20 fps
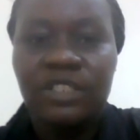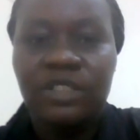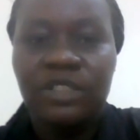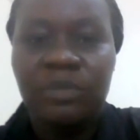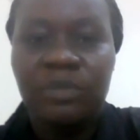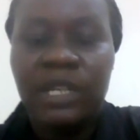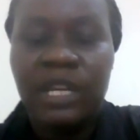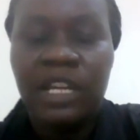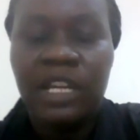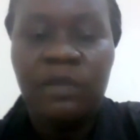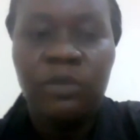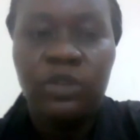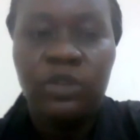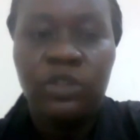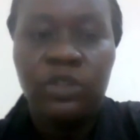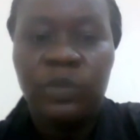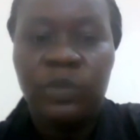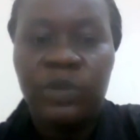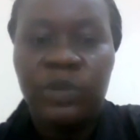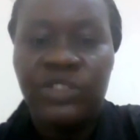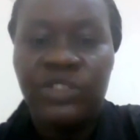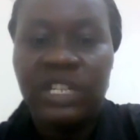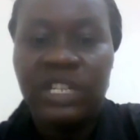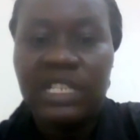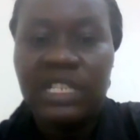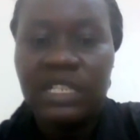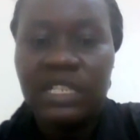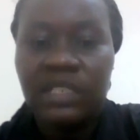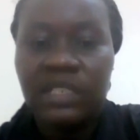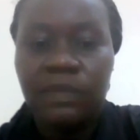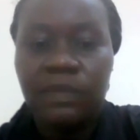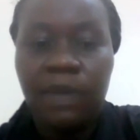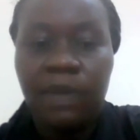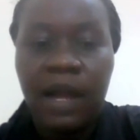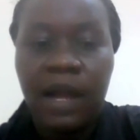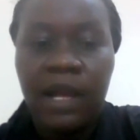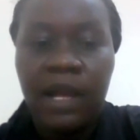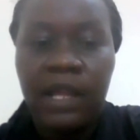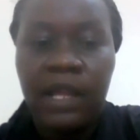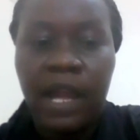to be able to present
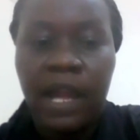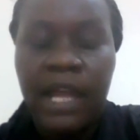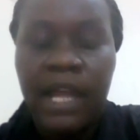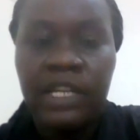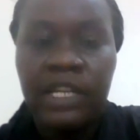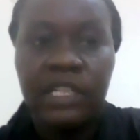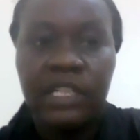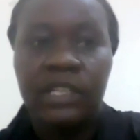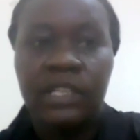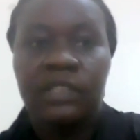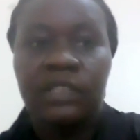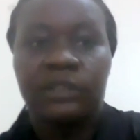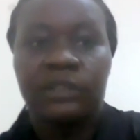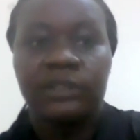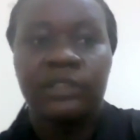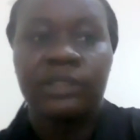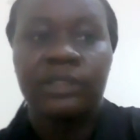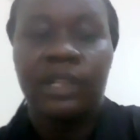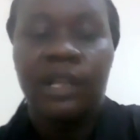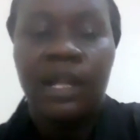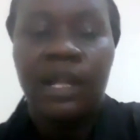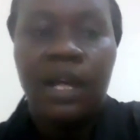my ideas